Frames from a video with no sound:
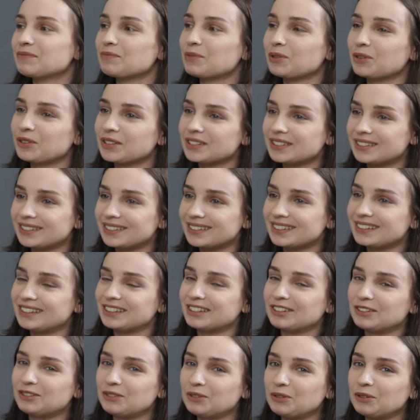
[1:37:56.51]
because
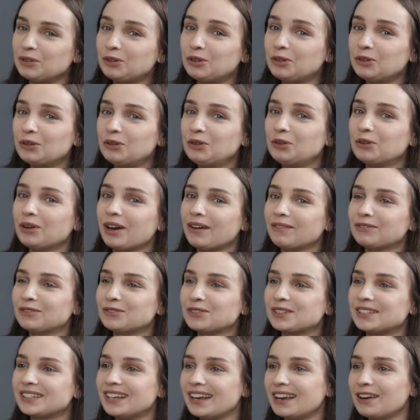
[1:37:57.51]
you, you have
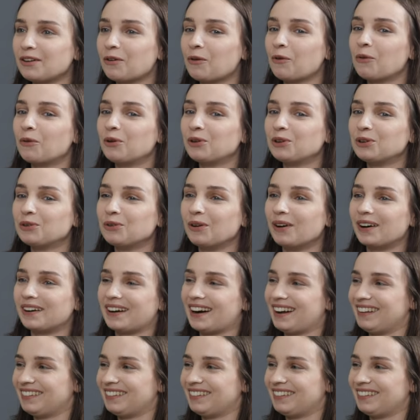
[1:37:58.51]
to say who you are